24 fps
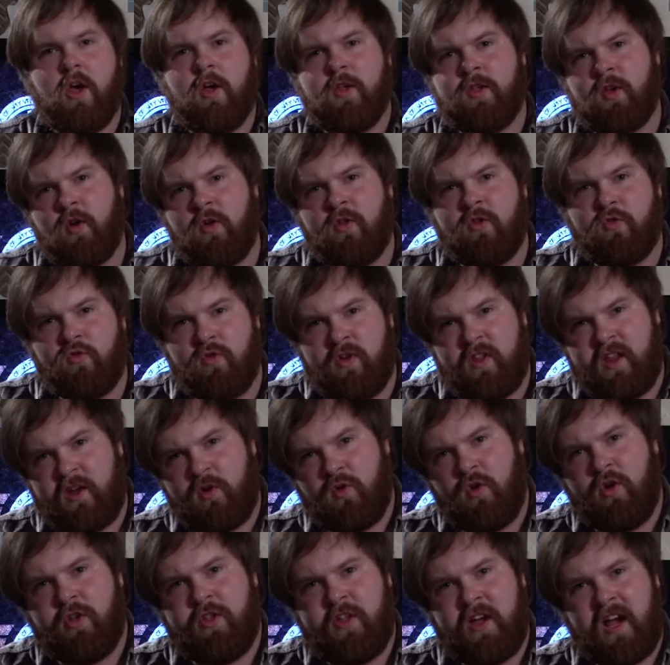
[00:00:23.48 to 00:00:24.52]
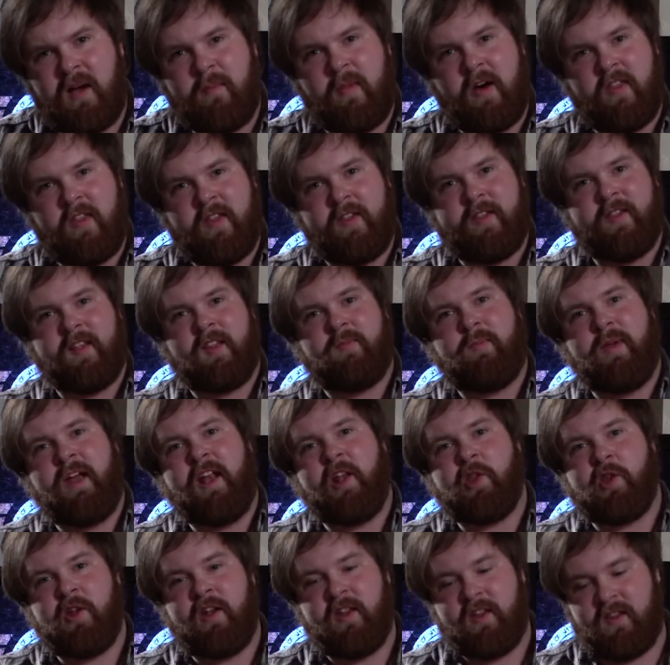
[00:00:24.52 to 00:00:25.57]
So the really cool thing about this
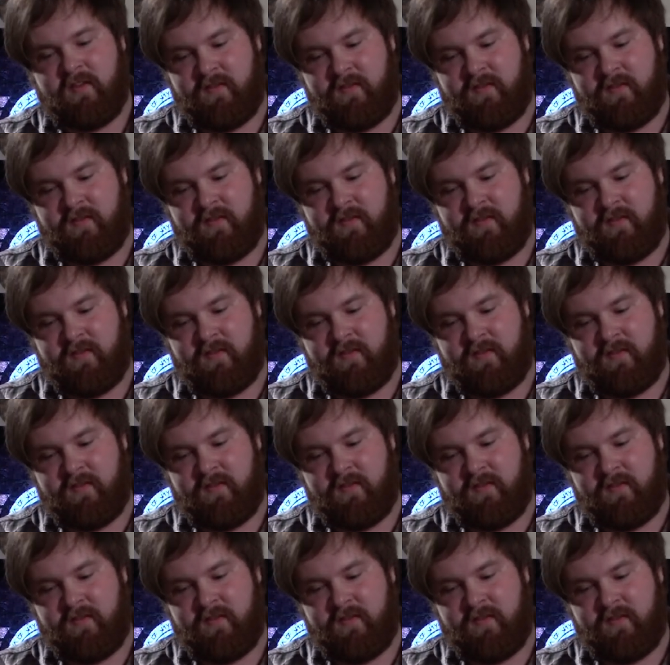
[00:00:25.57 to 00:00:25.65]
expansion is